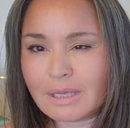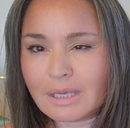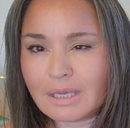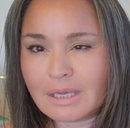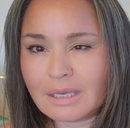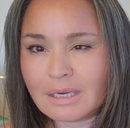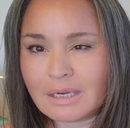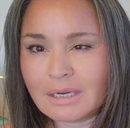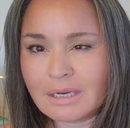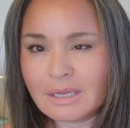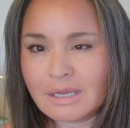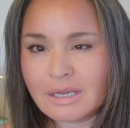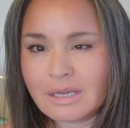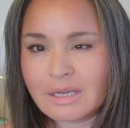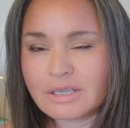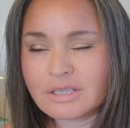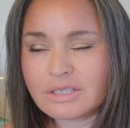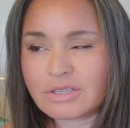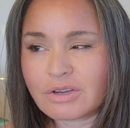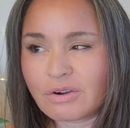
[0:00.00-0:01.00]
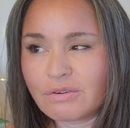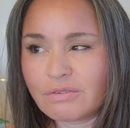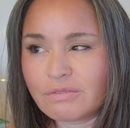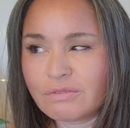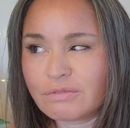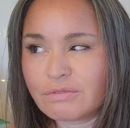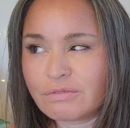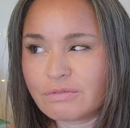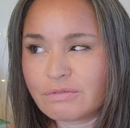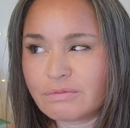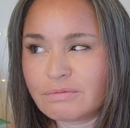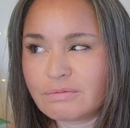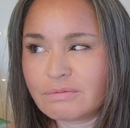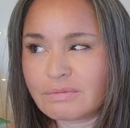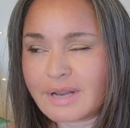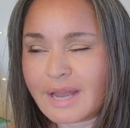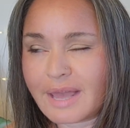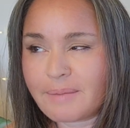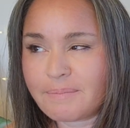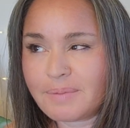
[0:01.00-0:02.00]
mean don't
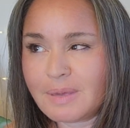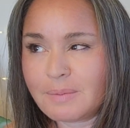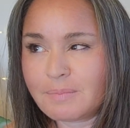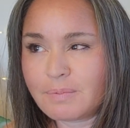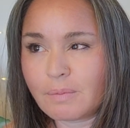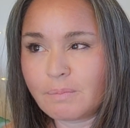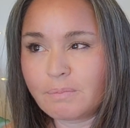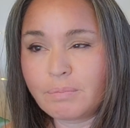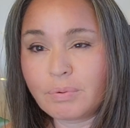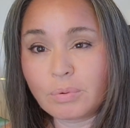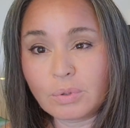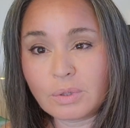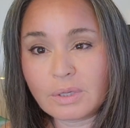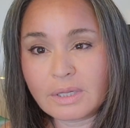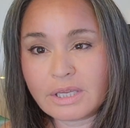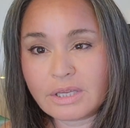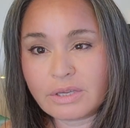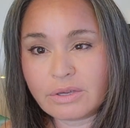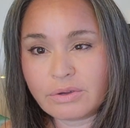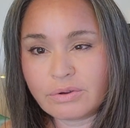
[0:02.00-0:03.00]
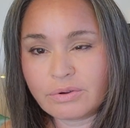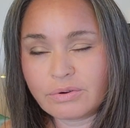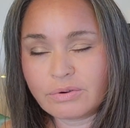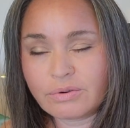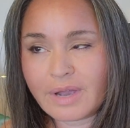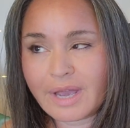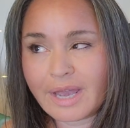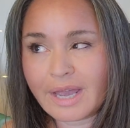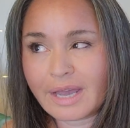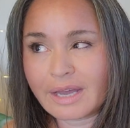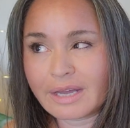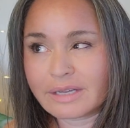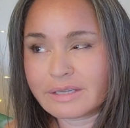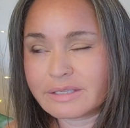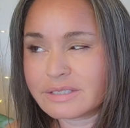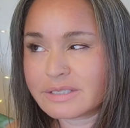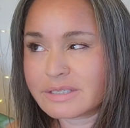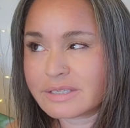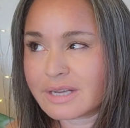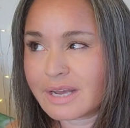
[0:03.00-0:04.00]
let people bully you
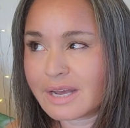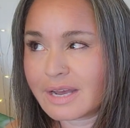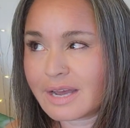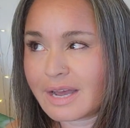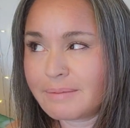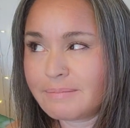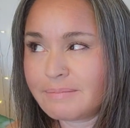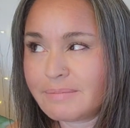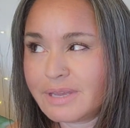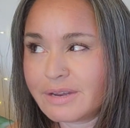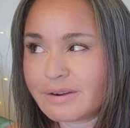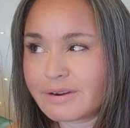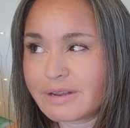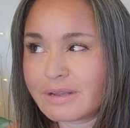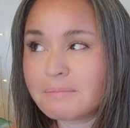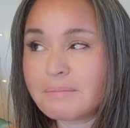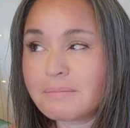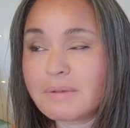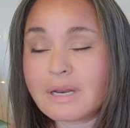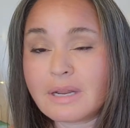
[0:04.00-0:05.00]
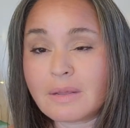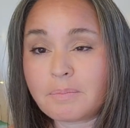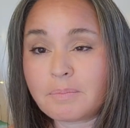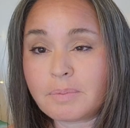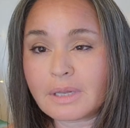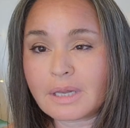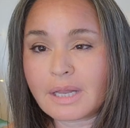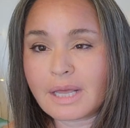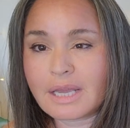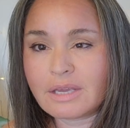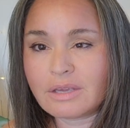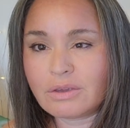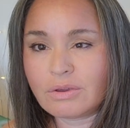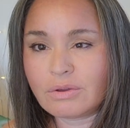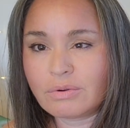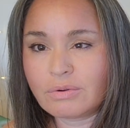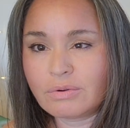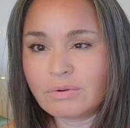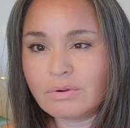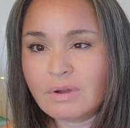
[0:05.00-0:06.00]
and I'm hearing manipulate
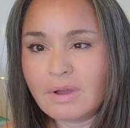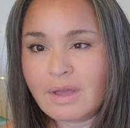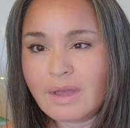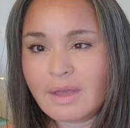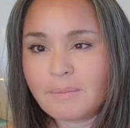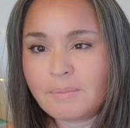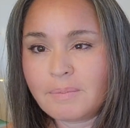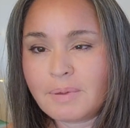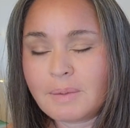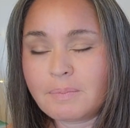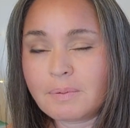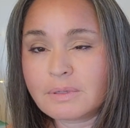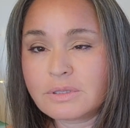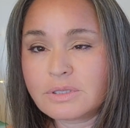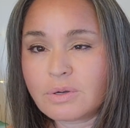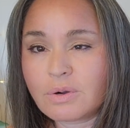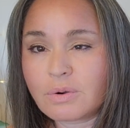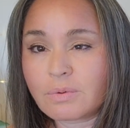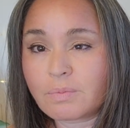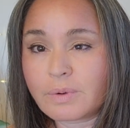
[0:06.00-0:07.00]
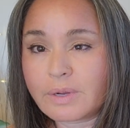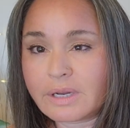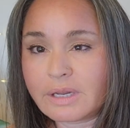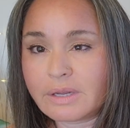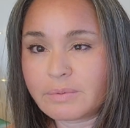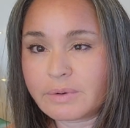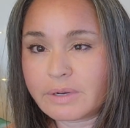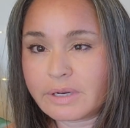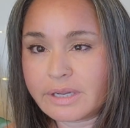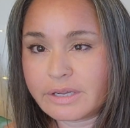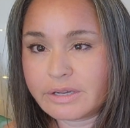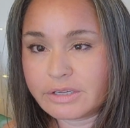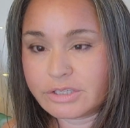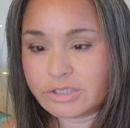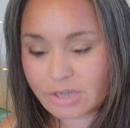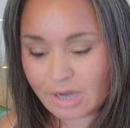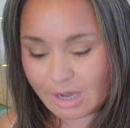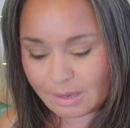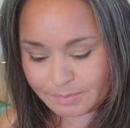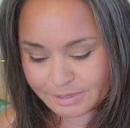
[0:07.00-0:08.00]
you. People do a really, really good
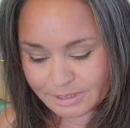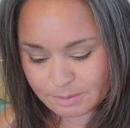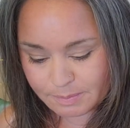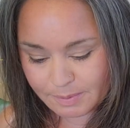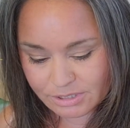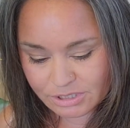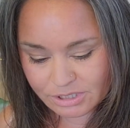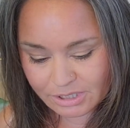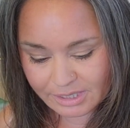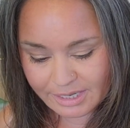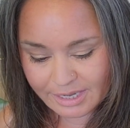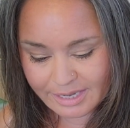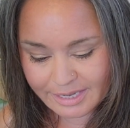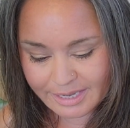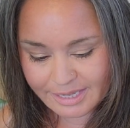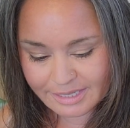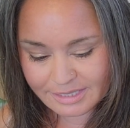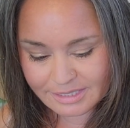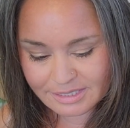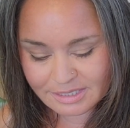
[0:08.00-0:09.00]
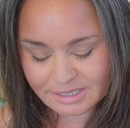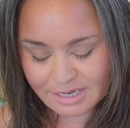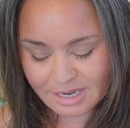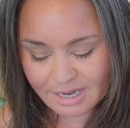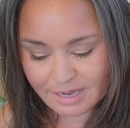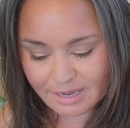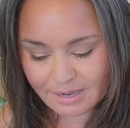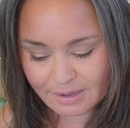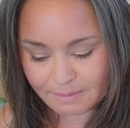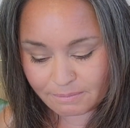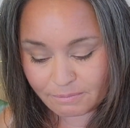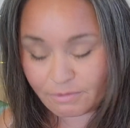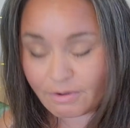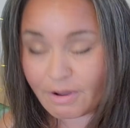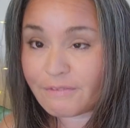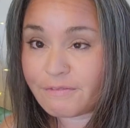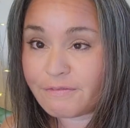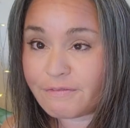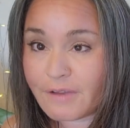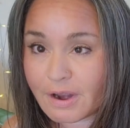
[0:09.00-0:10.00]
job, especially against um,
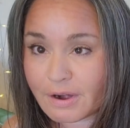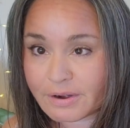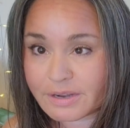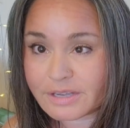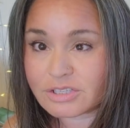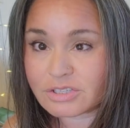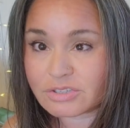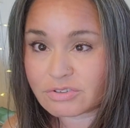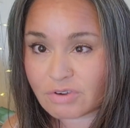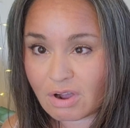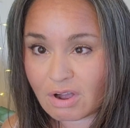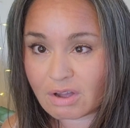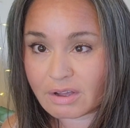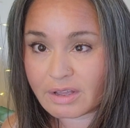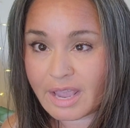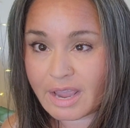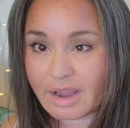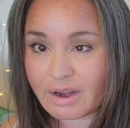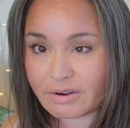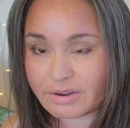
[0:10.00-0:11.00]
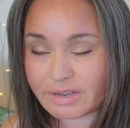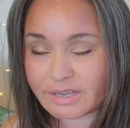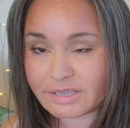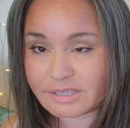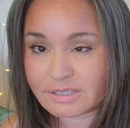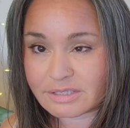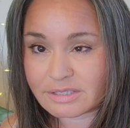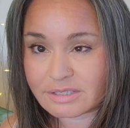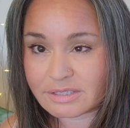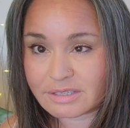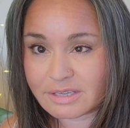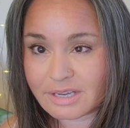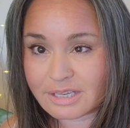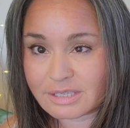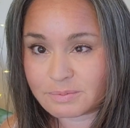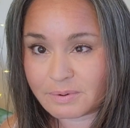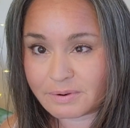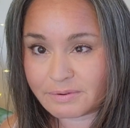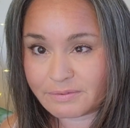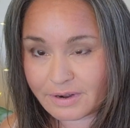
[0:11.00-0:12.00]
a very strong Aries
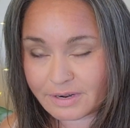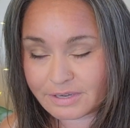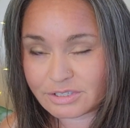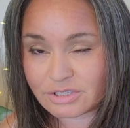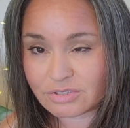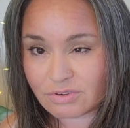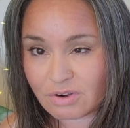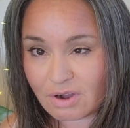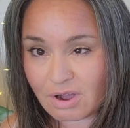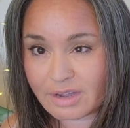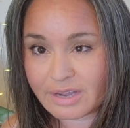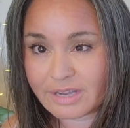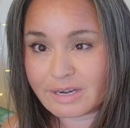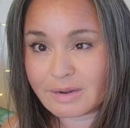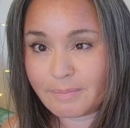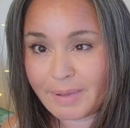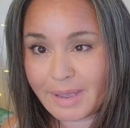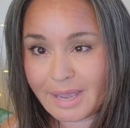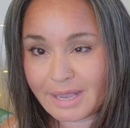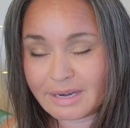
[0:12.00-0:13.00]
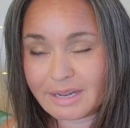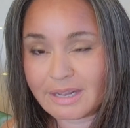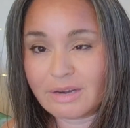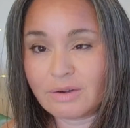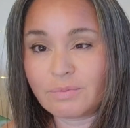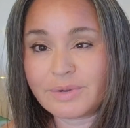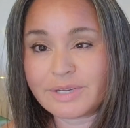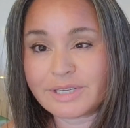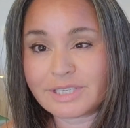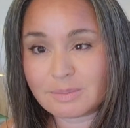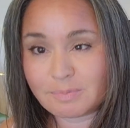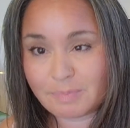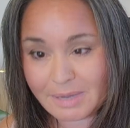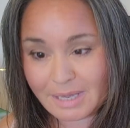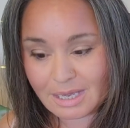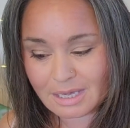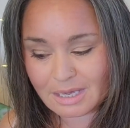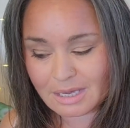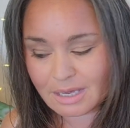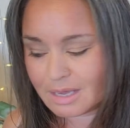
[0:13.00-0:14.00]
because we're very strong, independent, we
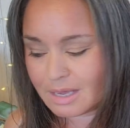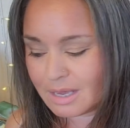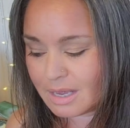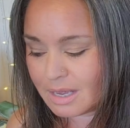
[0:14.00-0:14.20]
speak.